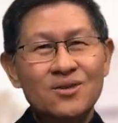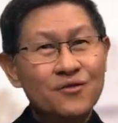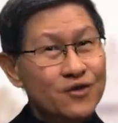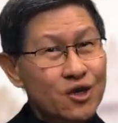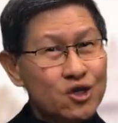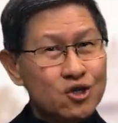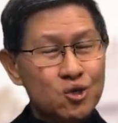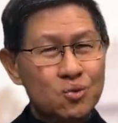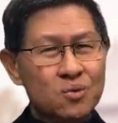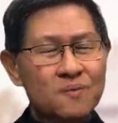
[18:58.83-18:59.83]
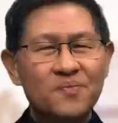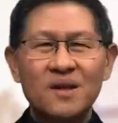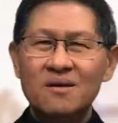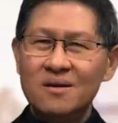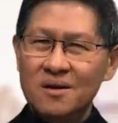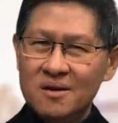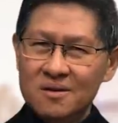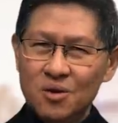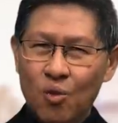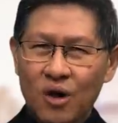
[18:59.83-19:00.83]
The first two,
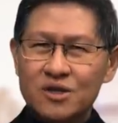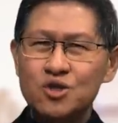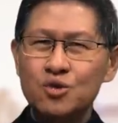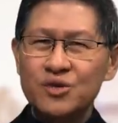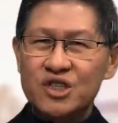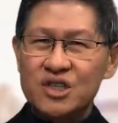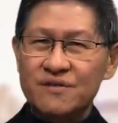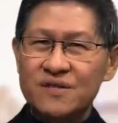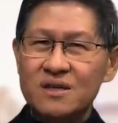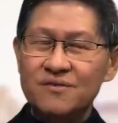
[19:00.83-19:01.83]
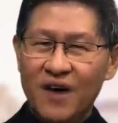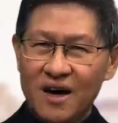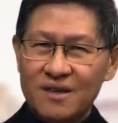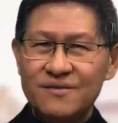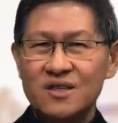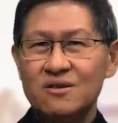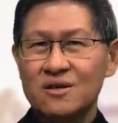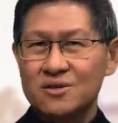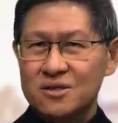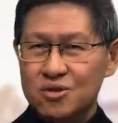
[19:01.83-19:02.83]
the ones who received 5 and the
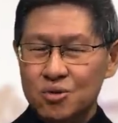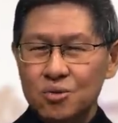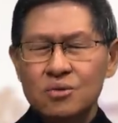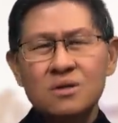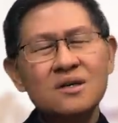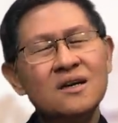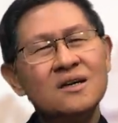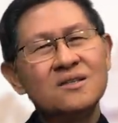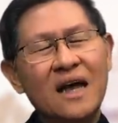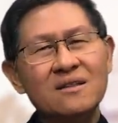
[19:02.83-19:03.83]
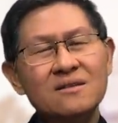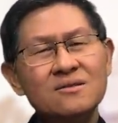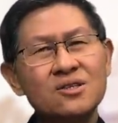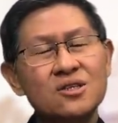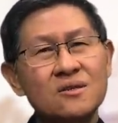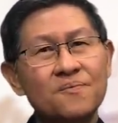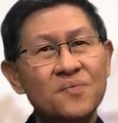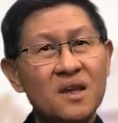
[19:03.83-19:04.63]
other 2 talents,